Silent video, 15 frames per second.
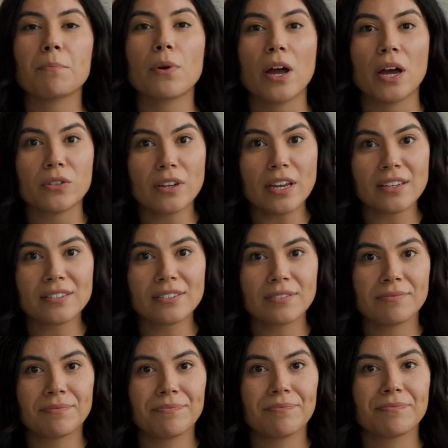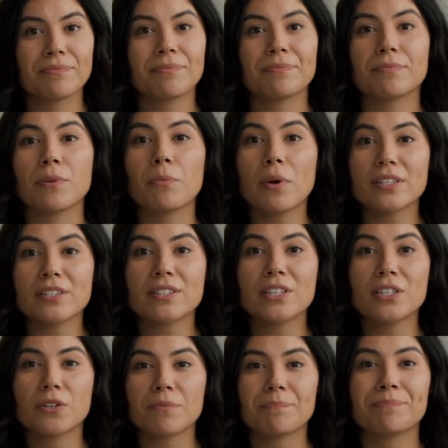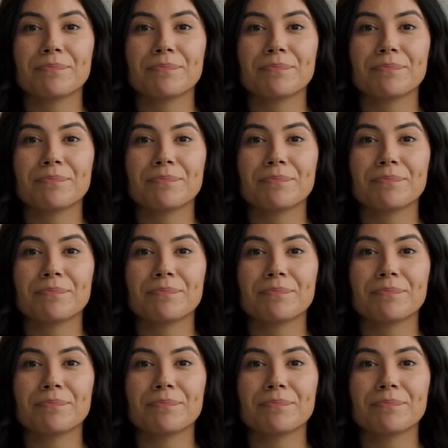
progress. What to do?